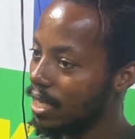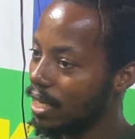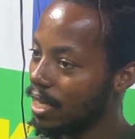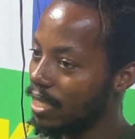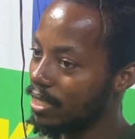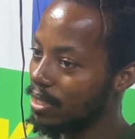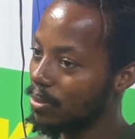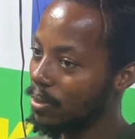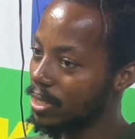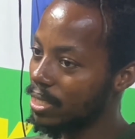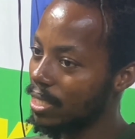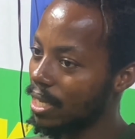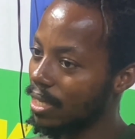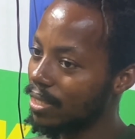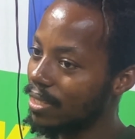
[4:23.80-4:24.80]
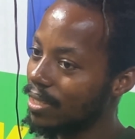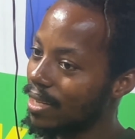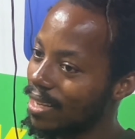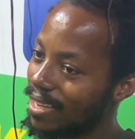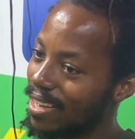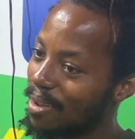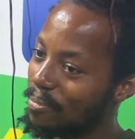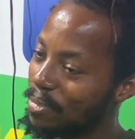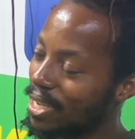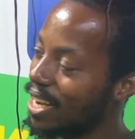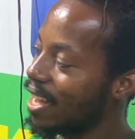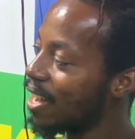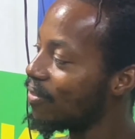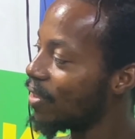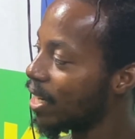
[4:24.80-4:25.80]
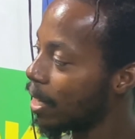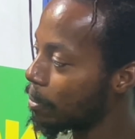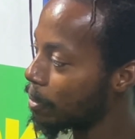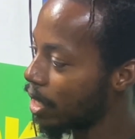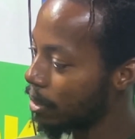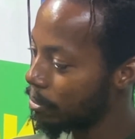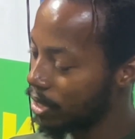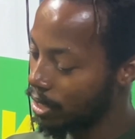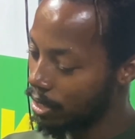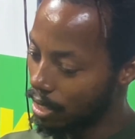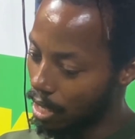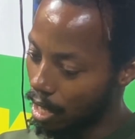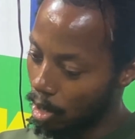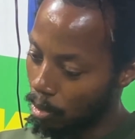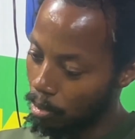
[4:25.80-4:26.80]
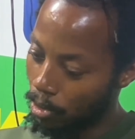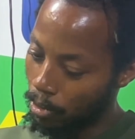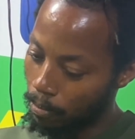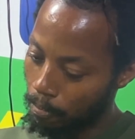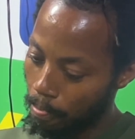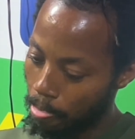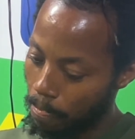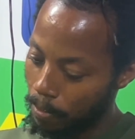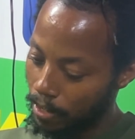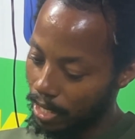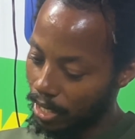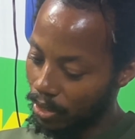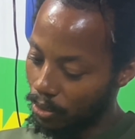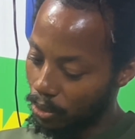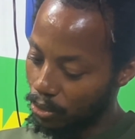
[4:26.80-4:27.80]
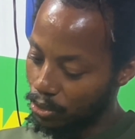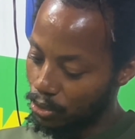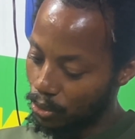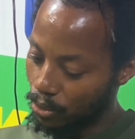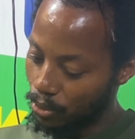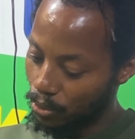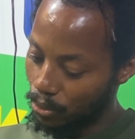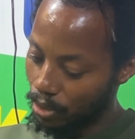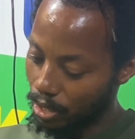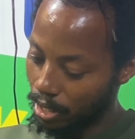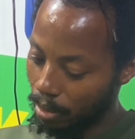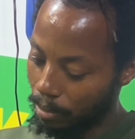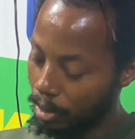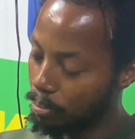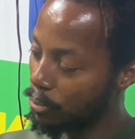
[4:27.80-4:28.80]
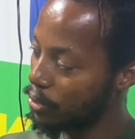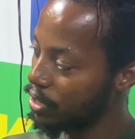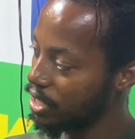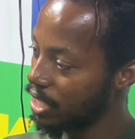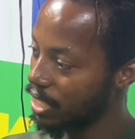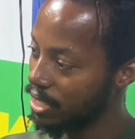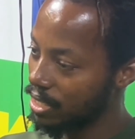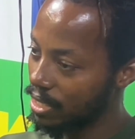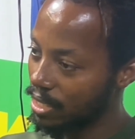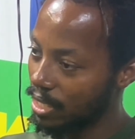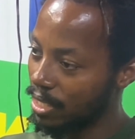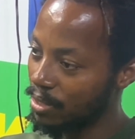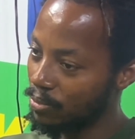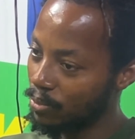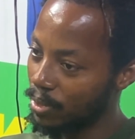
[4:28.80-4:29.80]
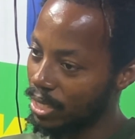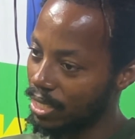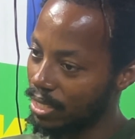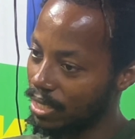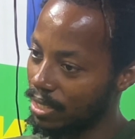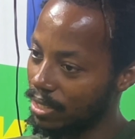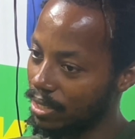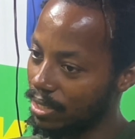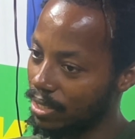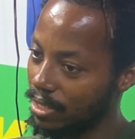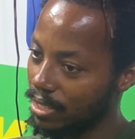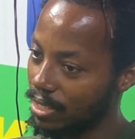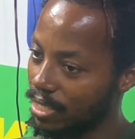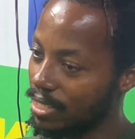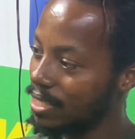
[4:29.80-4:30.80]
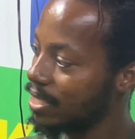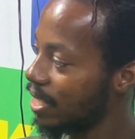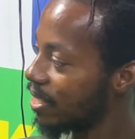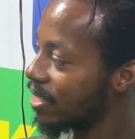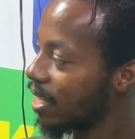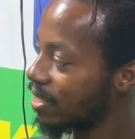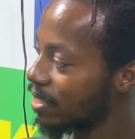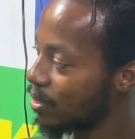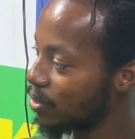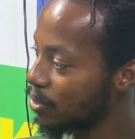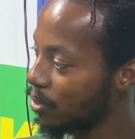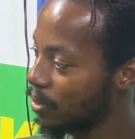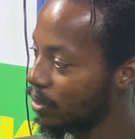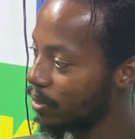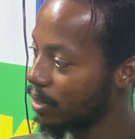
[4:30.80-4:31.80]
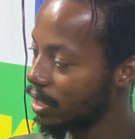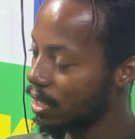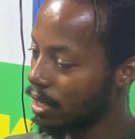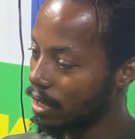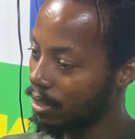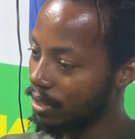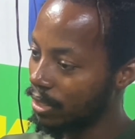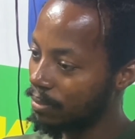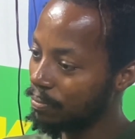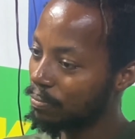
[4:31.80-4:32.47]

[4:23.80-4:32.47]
And he was like, yeah, I have an upcoming album and also a project. And he sent us the song, and